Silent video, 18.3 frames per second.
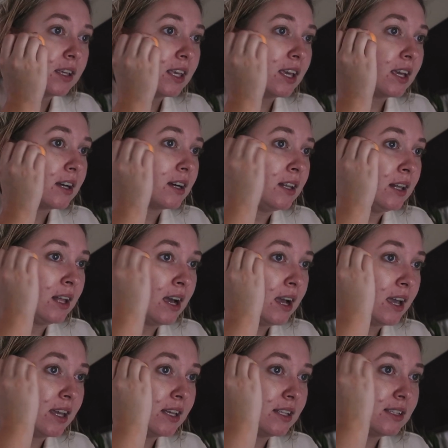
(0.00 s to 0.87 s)
get
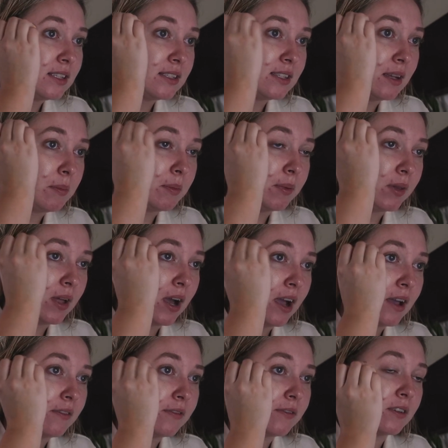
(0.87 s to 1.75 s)
clients,
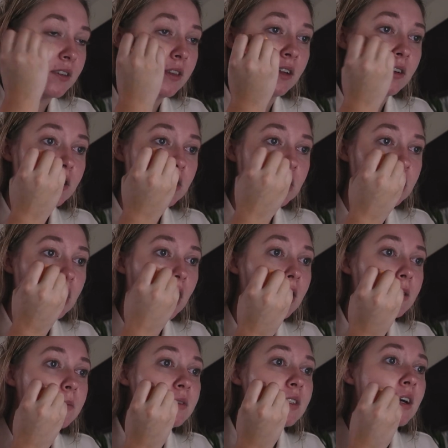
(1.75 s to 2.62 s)
apply for little
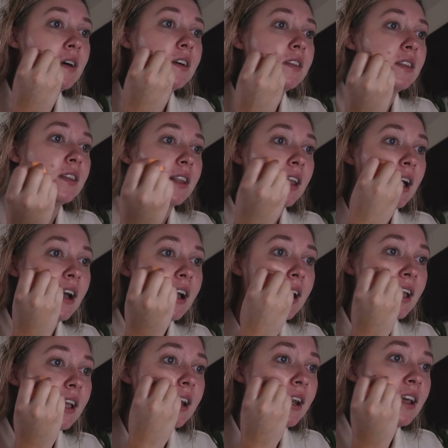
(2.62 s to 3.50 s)
jobs
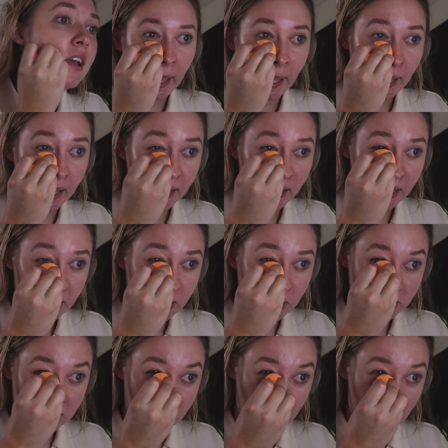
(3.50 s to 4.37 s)
online, and
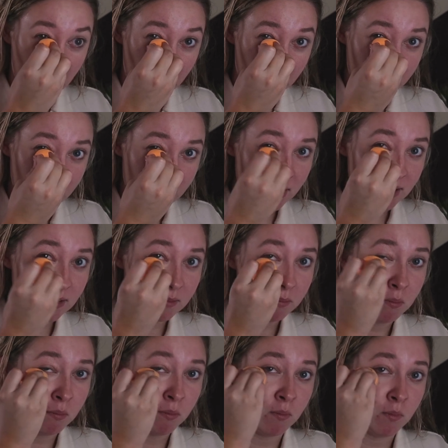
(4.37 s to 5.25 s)
there's always
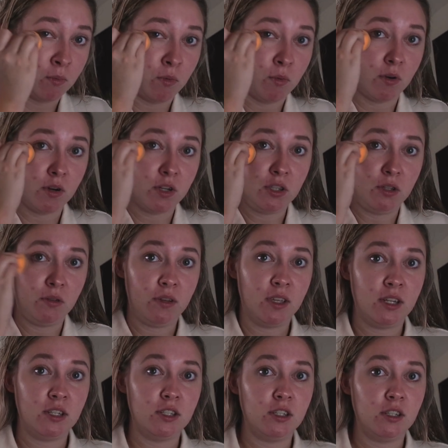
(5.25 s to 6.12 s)
more you
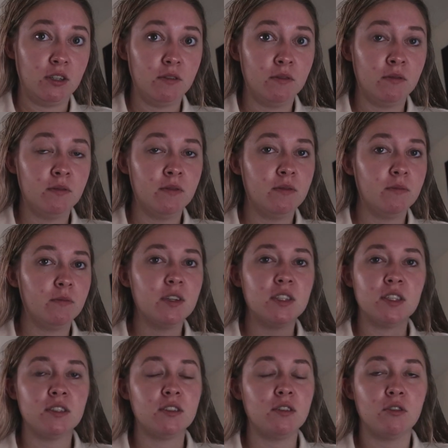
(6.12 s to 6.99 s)
can do
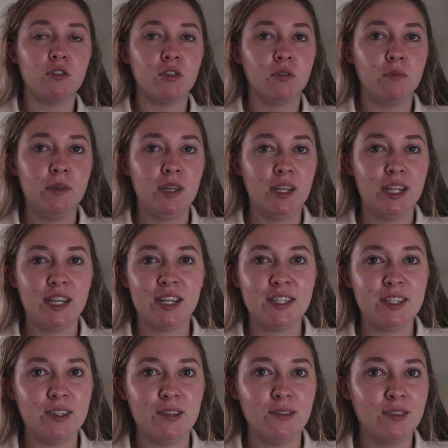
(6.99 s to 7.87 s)
with social
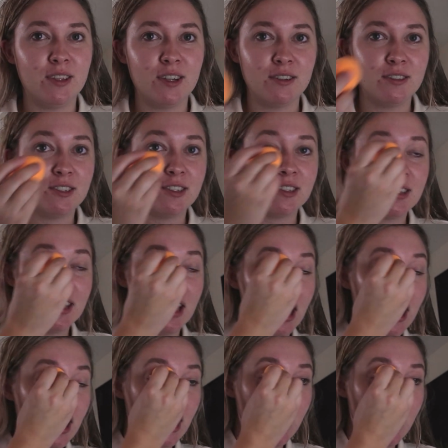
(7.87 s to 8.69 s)
media too. There's just